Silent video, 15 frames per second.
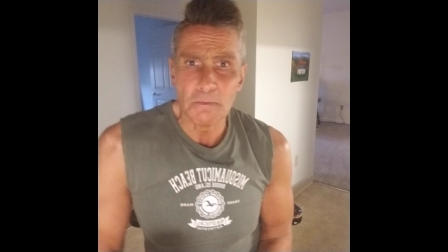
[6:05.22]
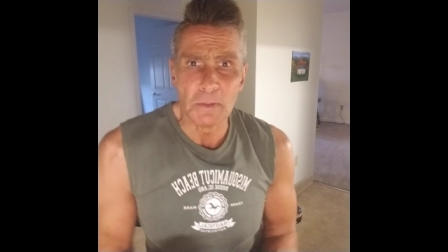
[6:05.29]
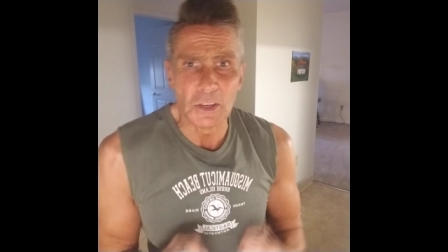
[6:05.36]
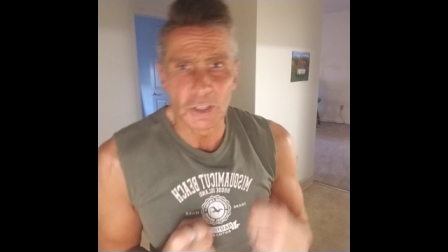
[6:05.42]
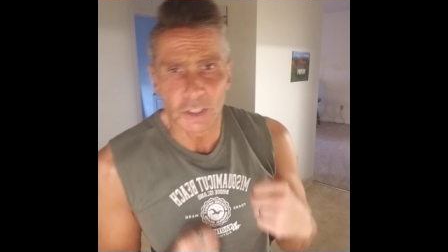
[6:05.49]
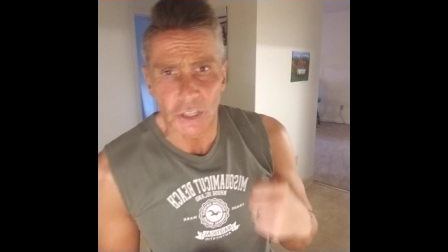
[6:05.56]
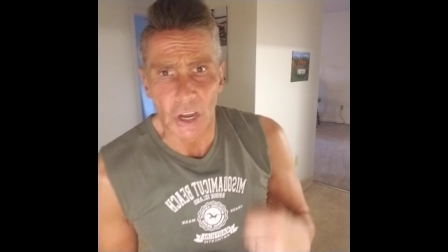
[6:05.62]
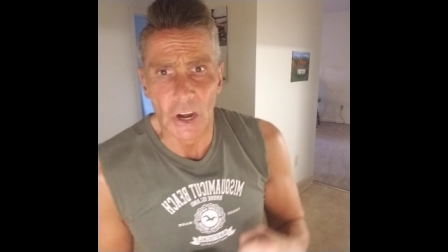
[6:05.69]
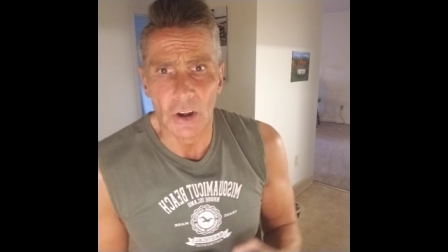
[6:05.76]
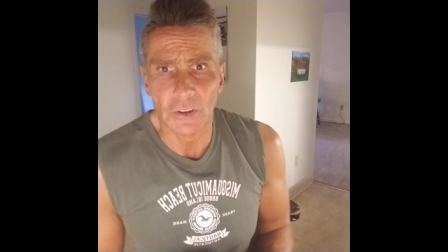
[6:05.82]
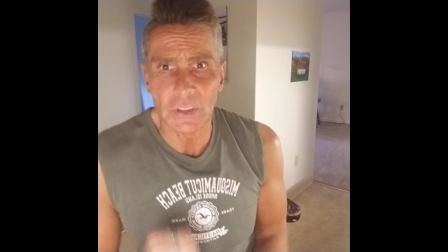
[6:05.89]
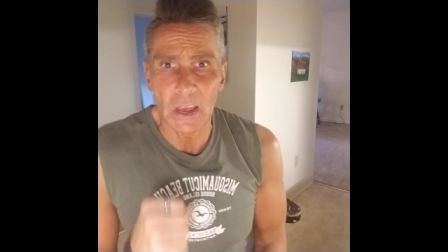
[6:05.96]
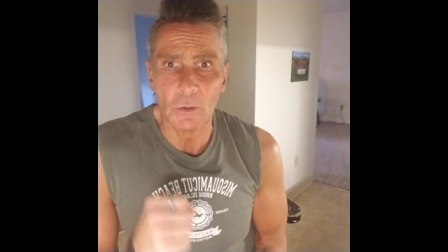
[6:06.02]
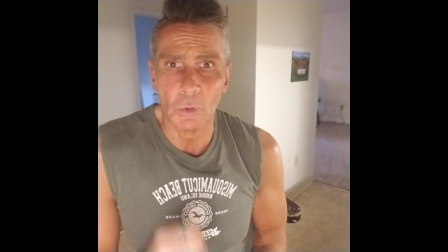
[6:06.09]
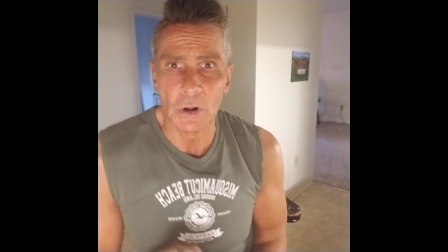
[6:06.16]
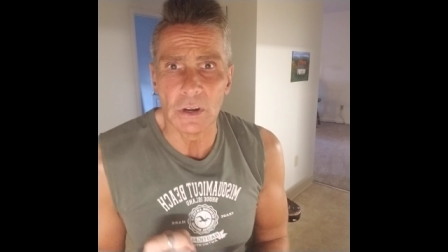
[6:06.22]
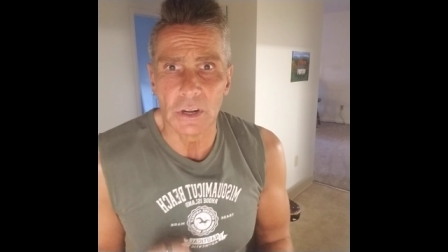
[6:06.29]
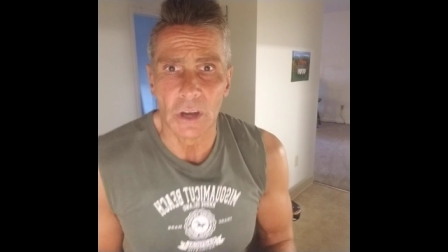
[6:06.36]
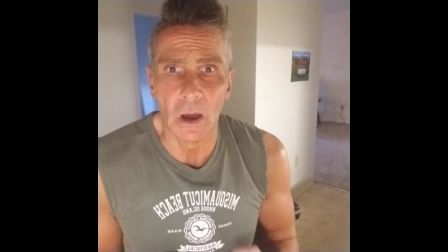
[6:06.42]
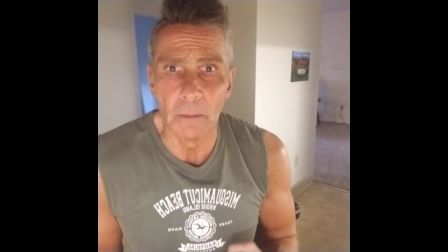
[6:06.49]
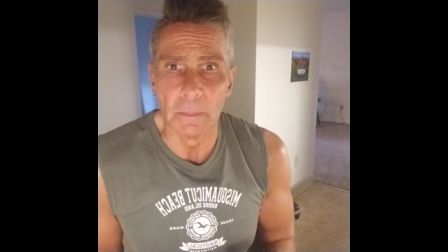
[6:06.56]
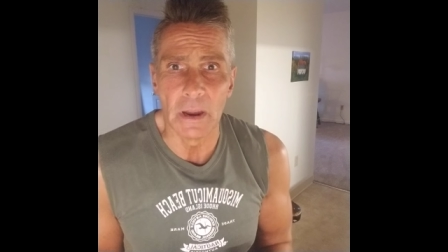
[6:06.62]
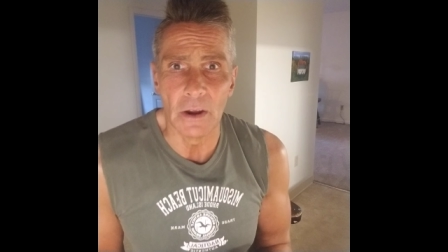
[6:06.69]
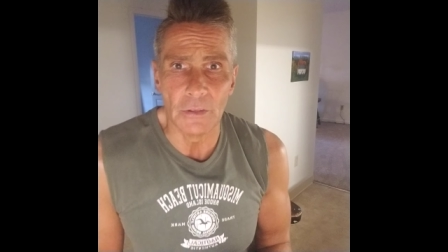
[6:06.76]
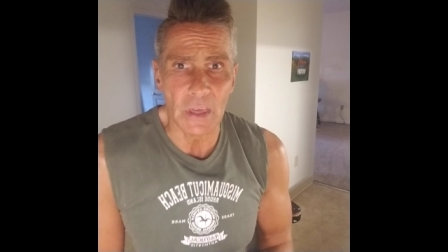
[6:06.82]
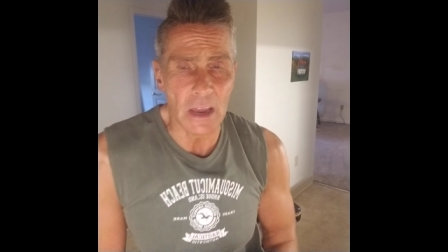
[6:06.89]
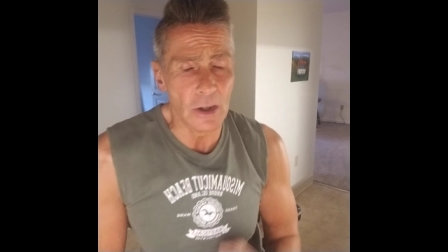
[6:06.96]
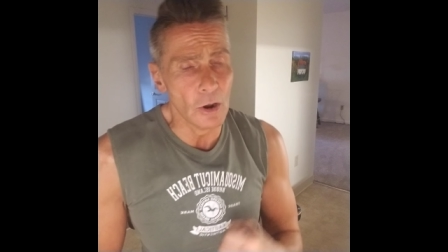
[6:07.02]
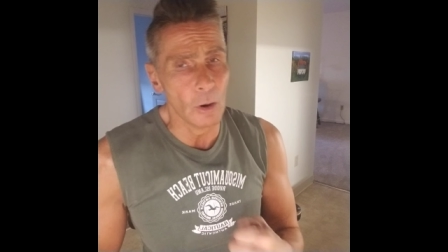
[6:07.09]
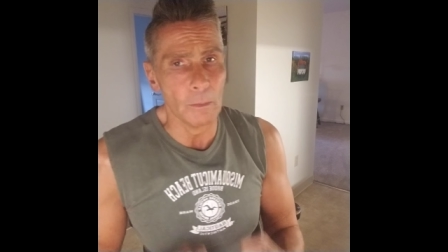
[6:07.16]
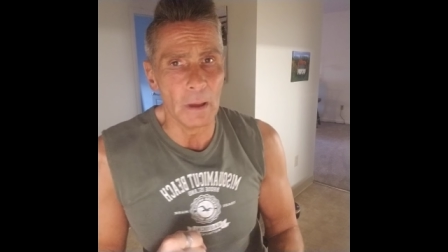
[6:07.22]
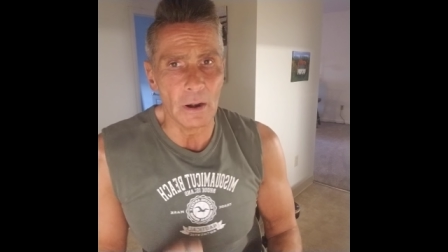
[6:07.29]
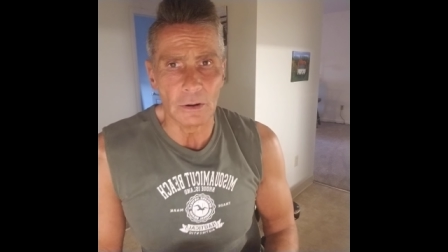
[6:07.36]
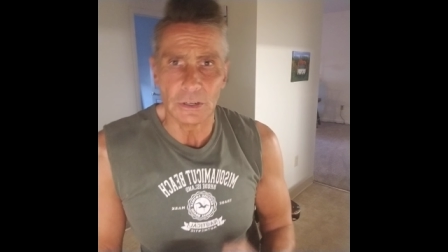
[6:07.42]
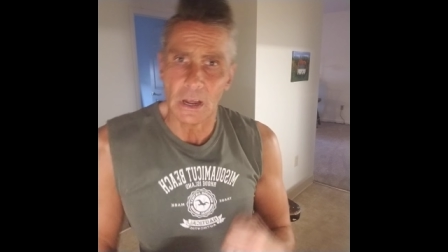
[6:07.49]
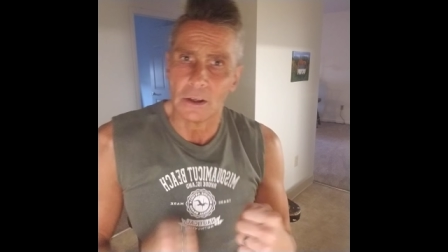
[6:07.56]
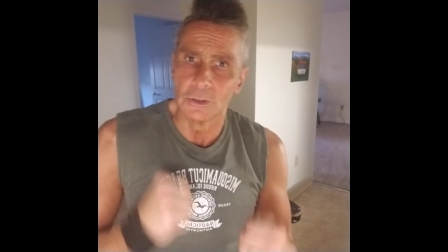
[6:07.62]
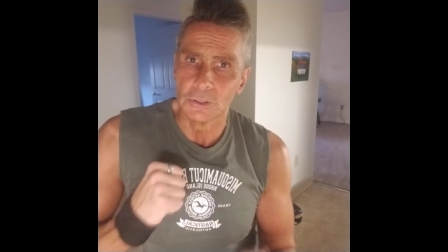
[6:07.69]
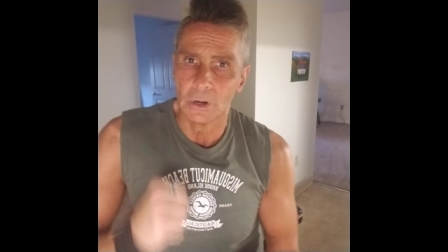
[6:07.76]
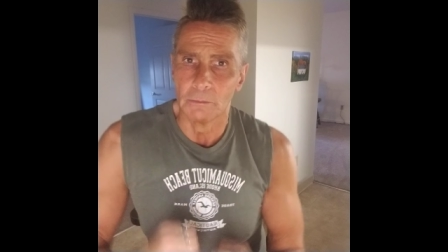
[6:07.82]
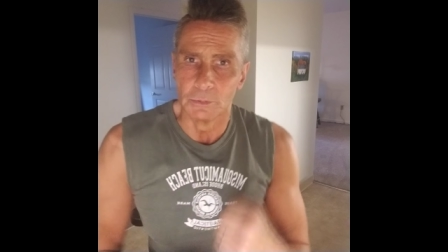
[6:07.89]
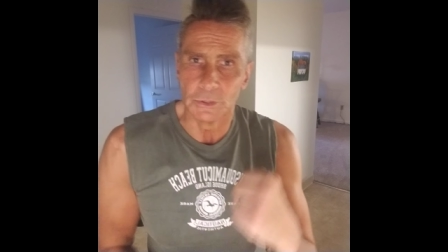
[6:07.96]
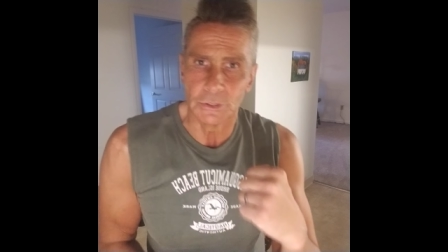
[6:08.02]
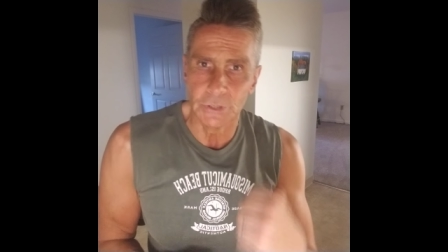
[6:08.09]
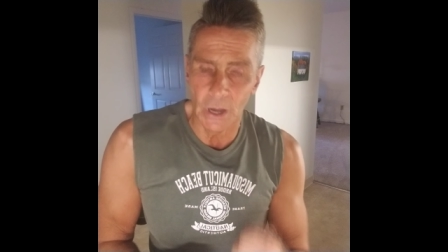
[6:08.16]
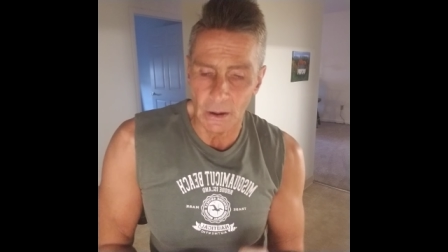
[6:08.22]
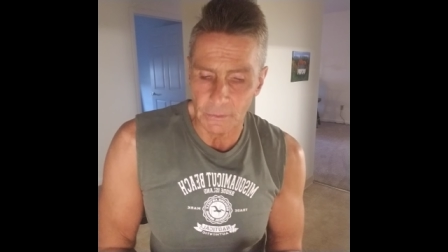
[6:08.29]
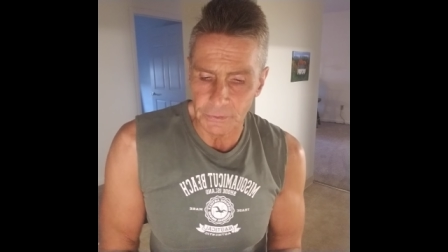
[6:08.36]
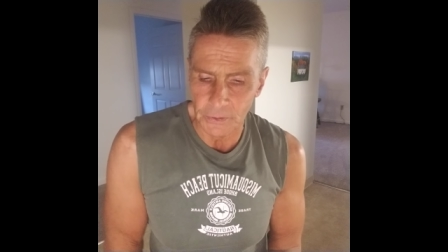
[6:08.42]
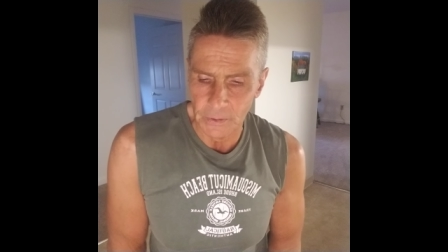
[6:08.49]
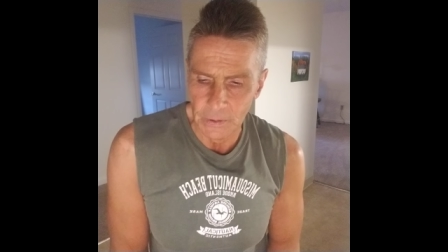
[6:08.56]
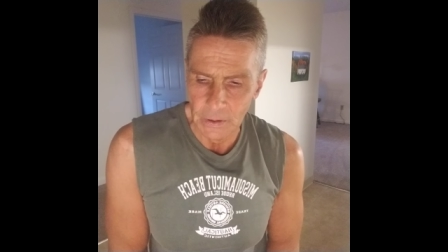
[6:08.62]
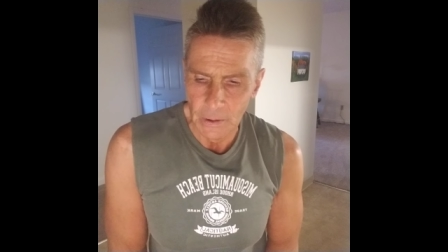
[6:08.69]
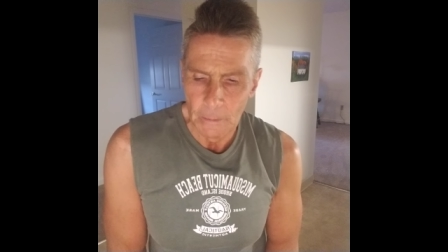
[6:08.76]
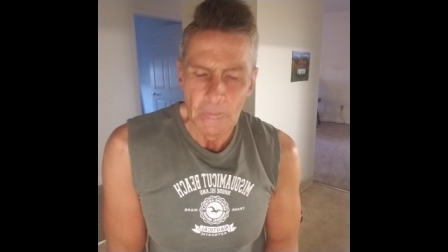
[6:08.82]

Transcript: be scared. They wouldn't come here. They know better. Donald Trump was tough.